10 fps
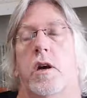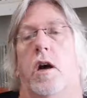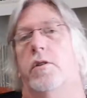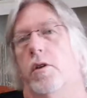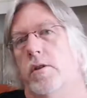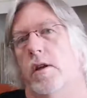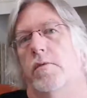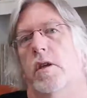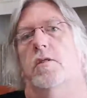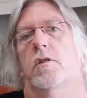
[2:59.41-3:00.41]
I don't have
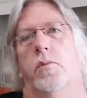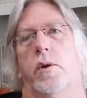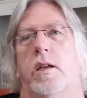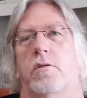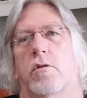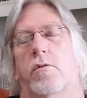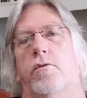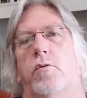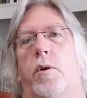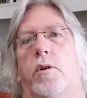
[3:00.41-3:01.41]
that. This one has got a
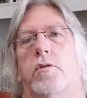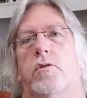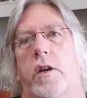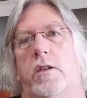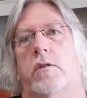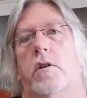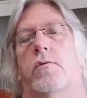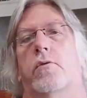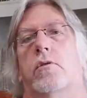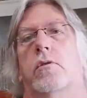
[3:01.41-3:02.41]
few bonus tracks that
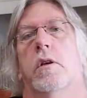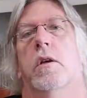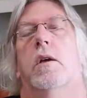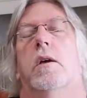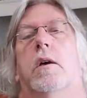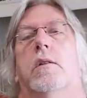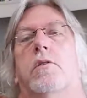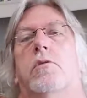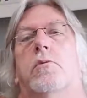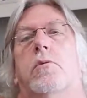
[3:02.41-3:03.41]
I've got, and
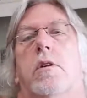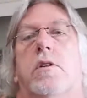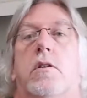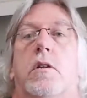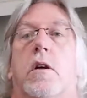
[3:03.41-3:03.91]
this was released in